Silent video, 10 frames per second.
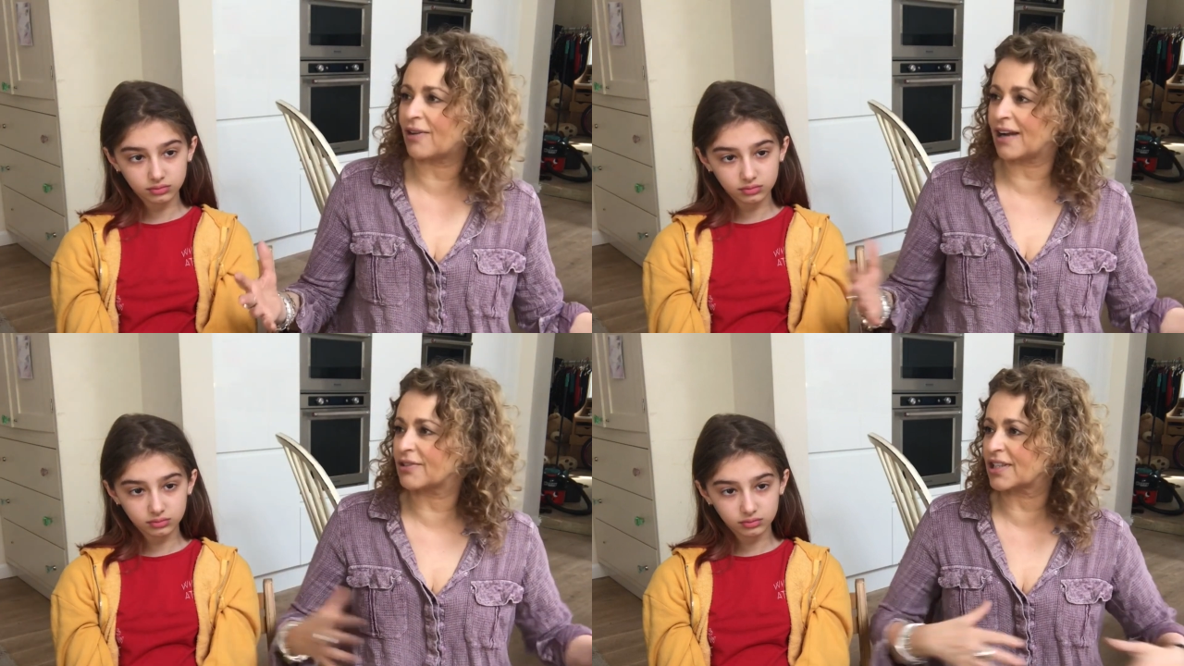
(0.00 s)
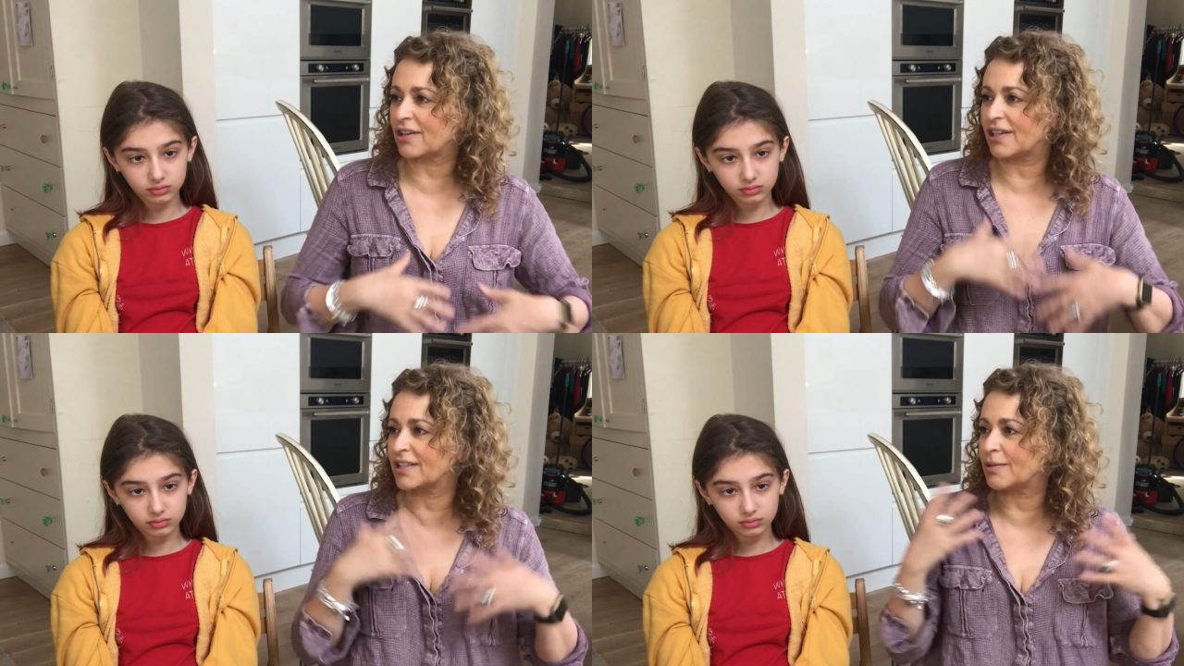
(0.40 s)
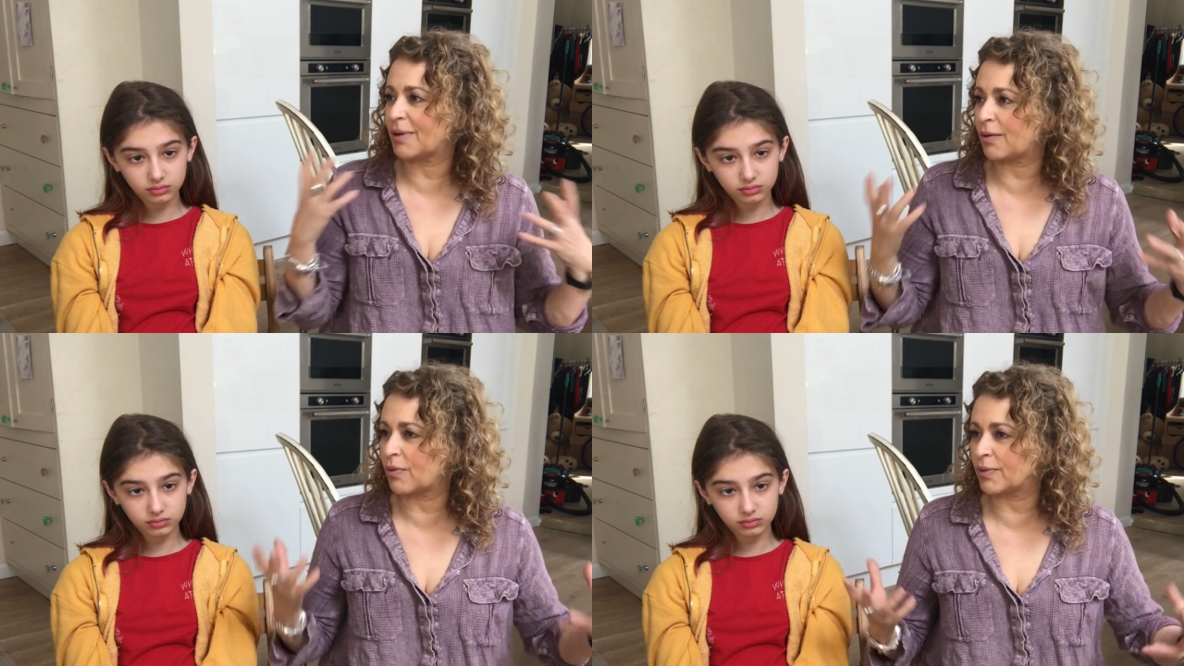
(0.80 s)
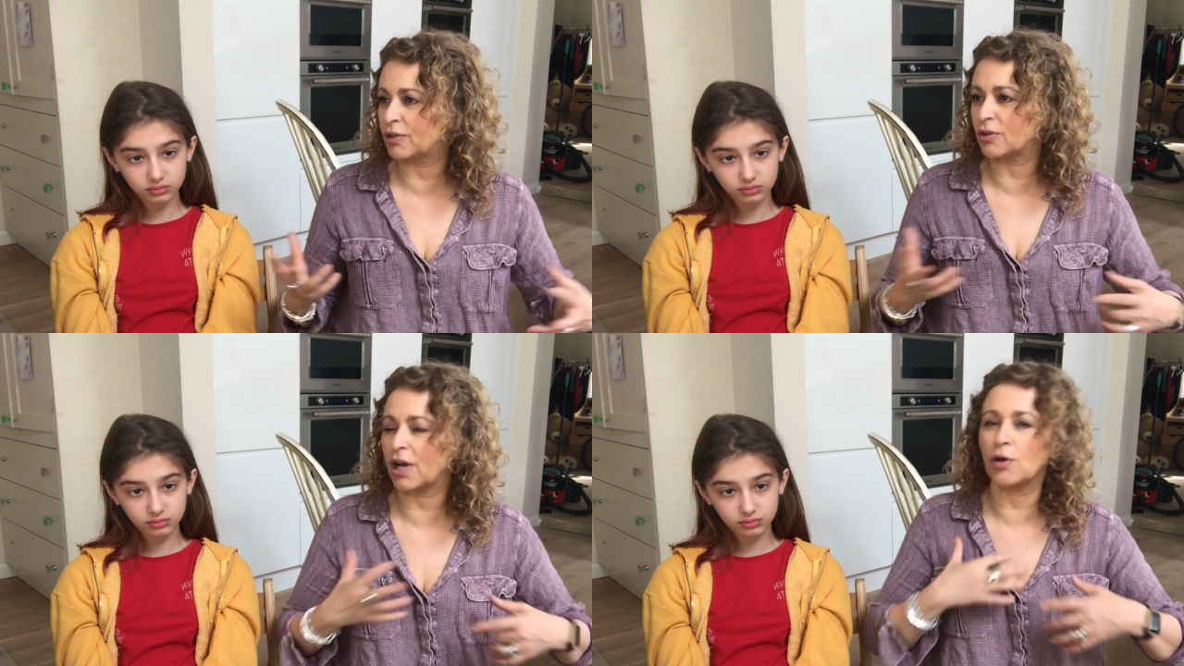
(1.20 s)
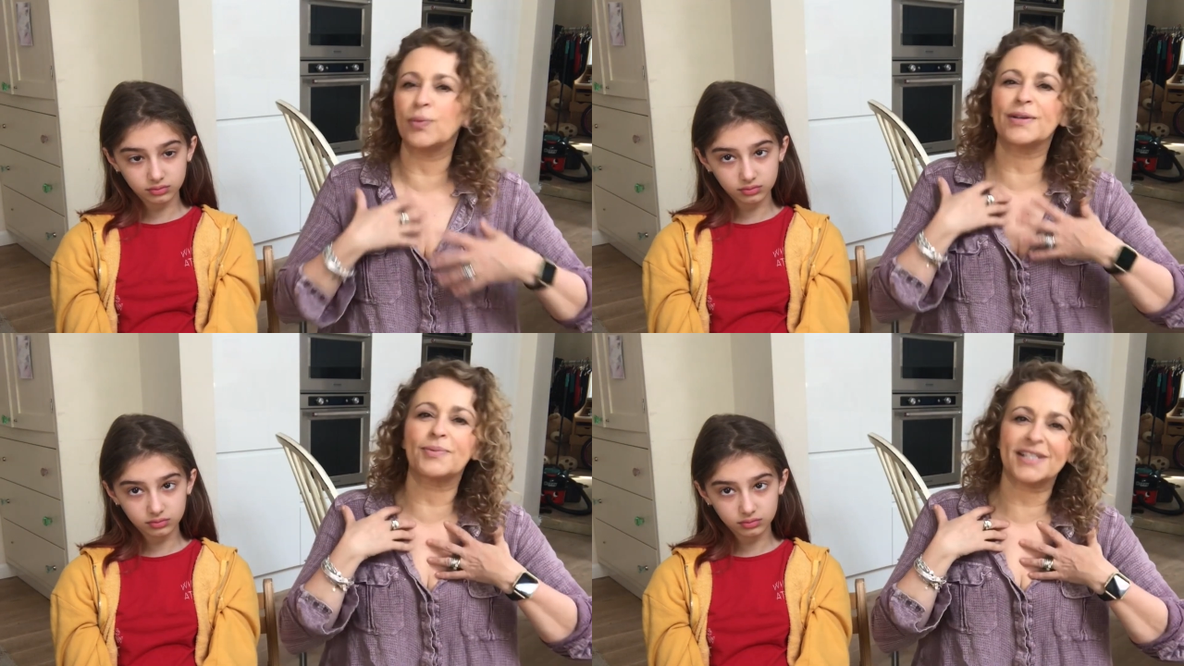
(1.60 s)
Speaker 1: outside and about what we look like, or
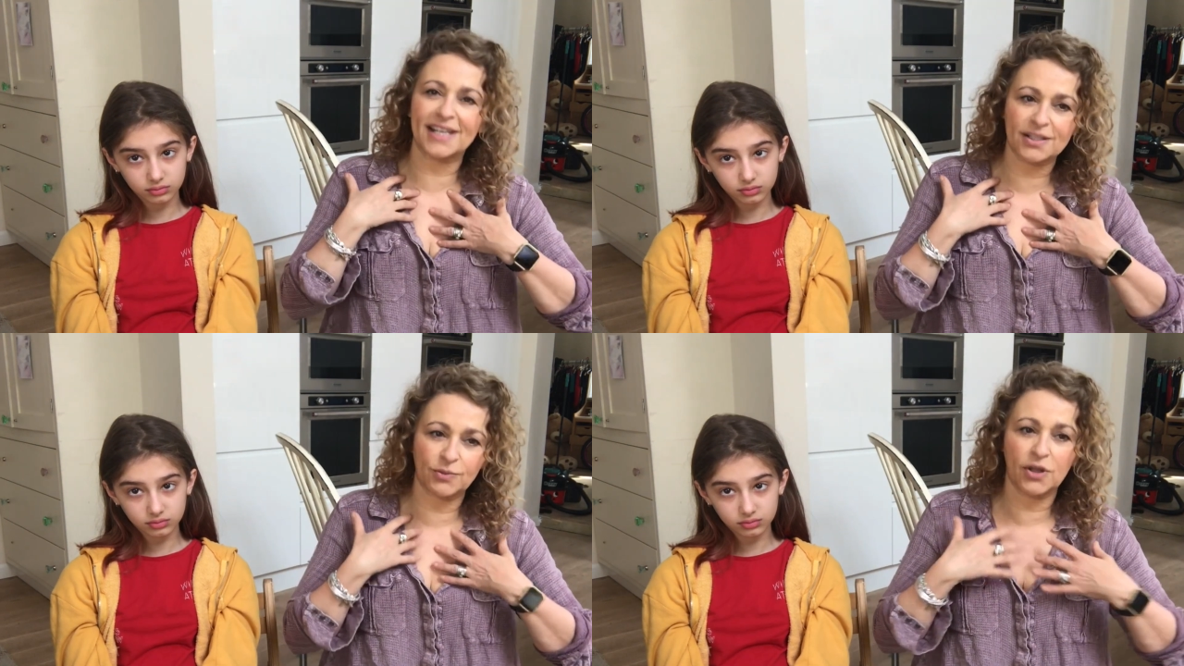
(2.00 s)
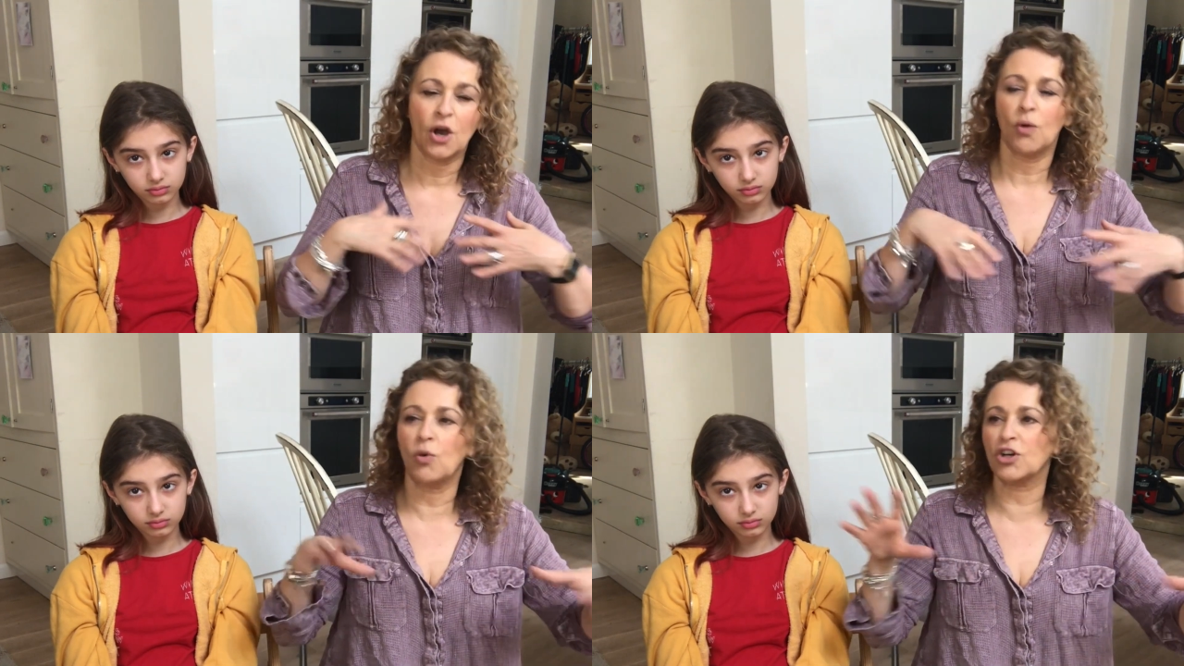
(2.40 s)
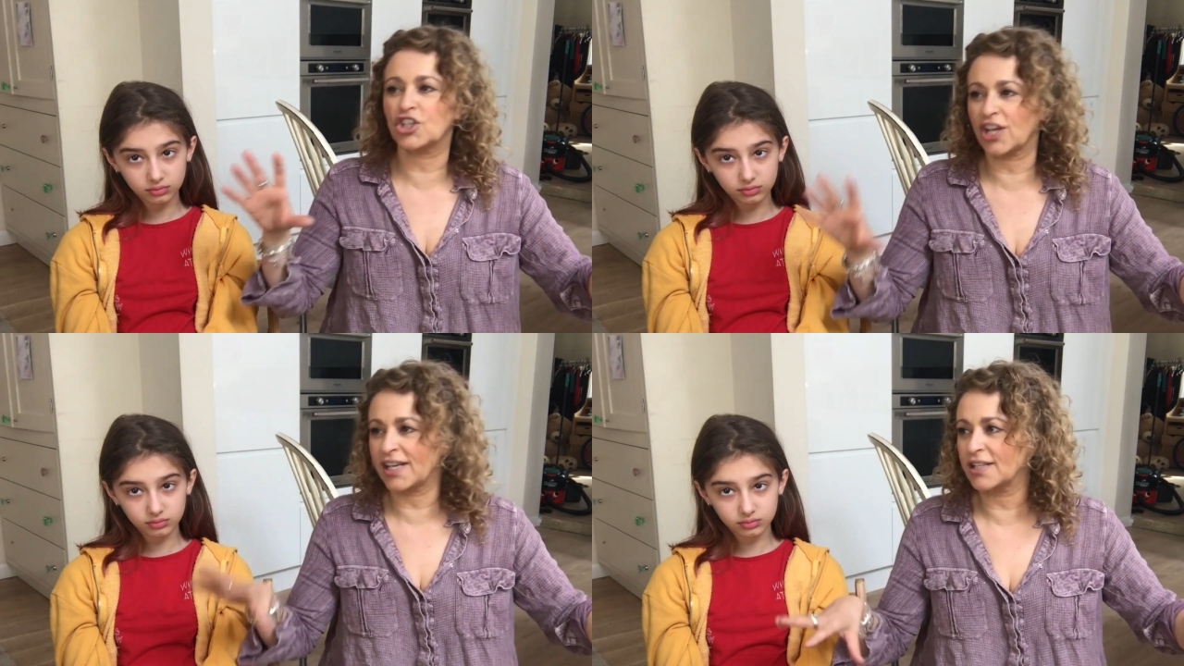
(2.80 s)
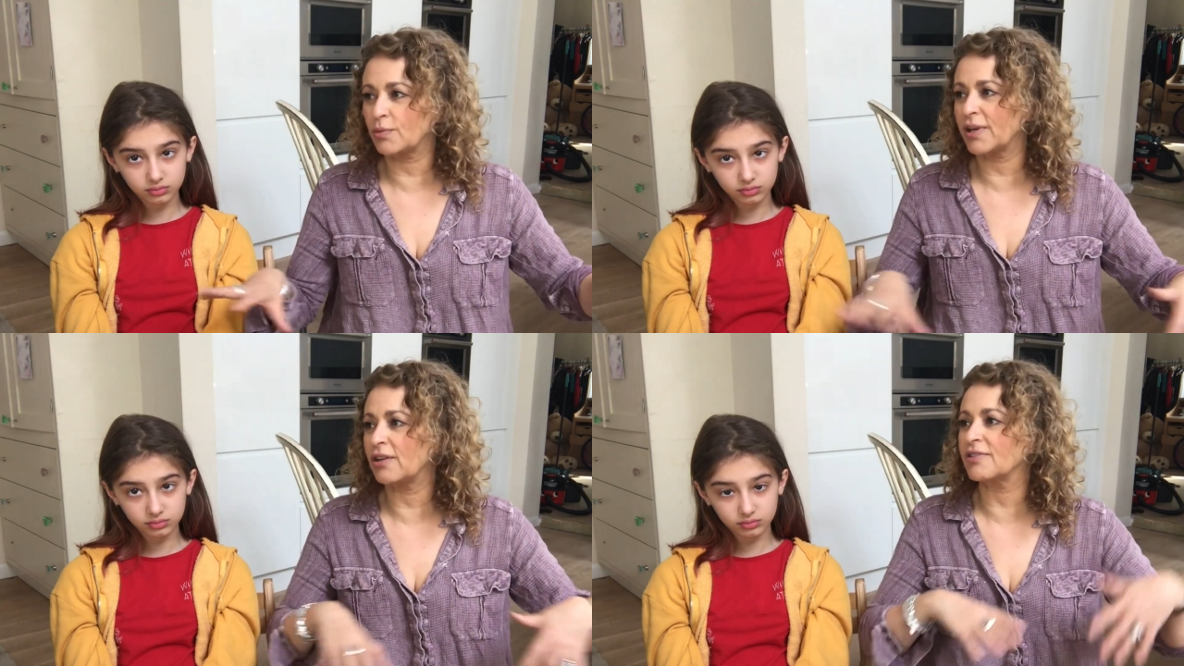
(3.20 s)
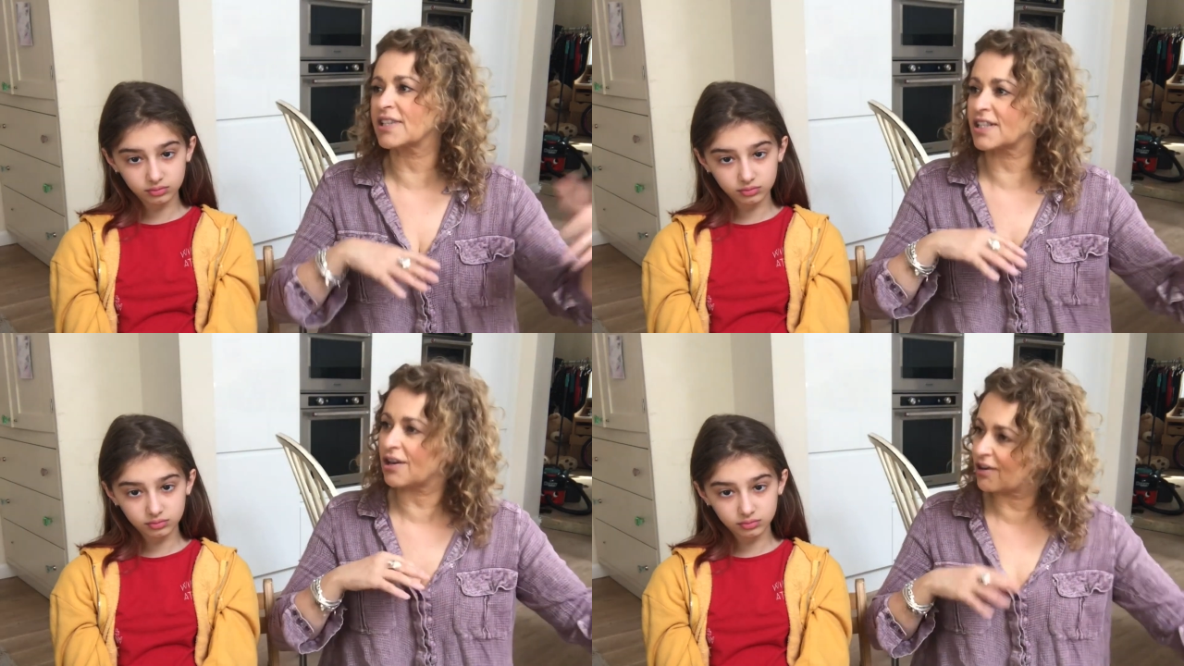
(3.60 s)
we're obsessed with what gender we are
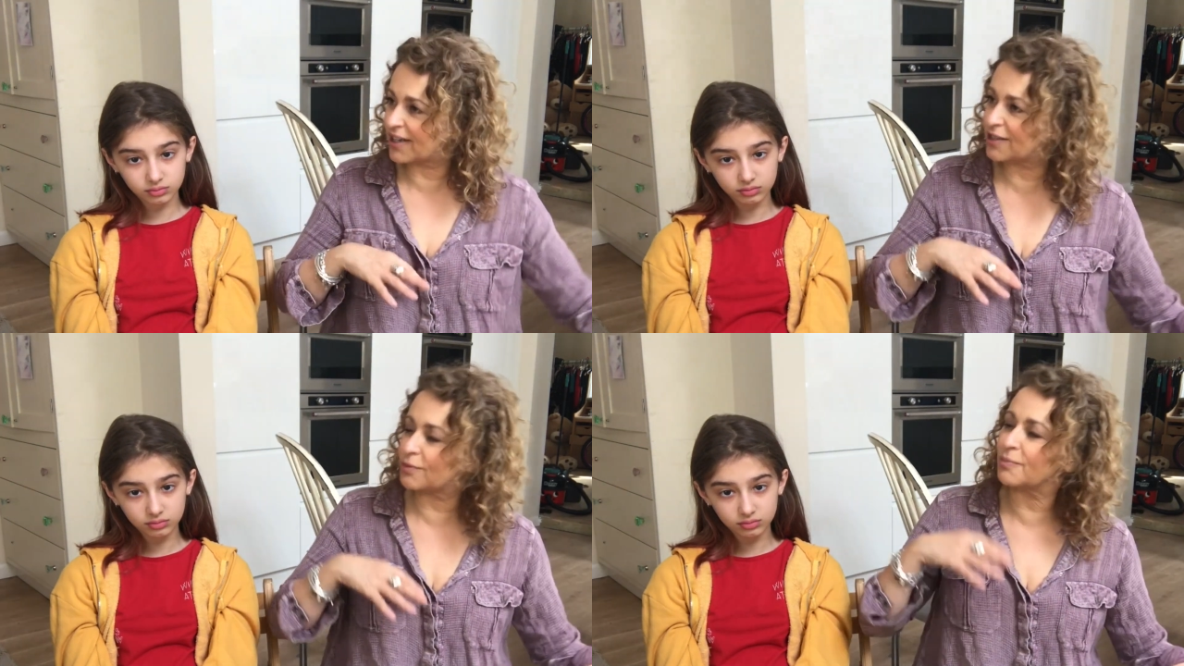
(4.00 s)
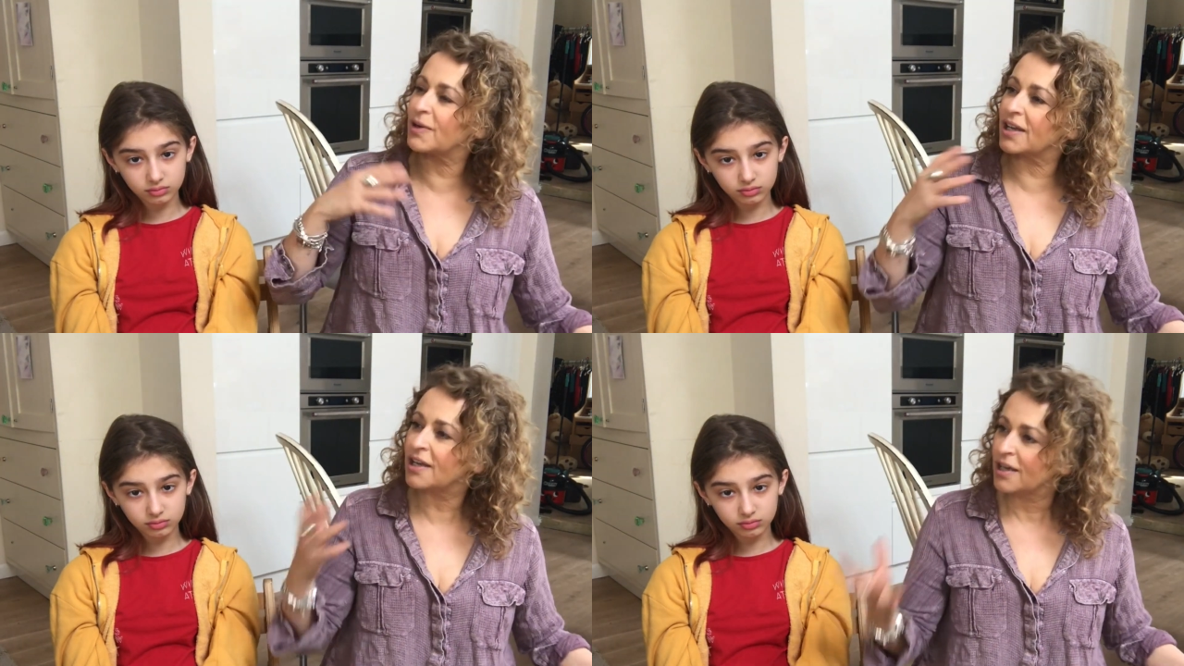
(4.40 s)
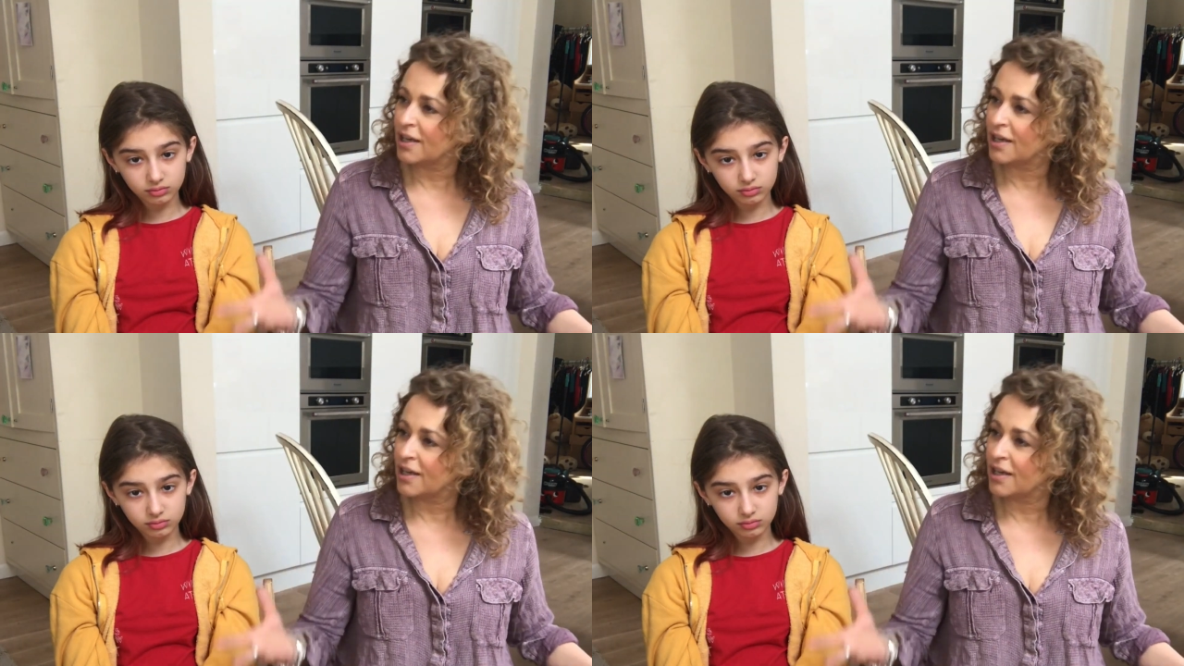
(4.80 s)
assigned when we're